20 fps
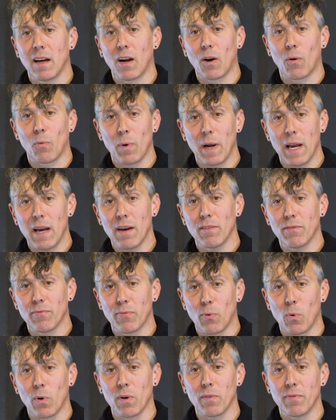around
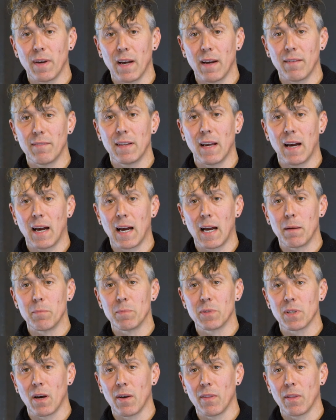four to five
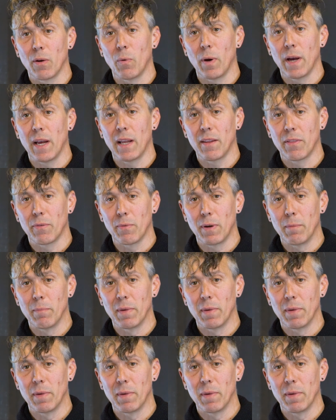times on the way to three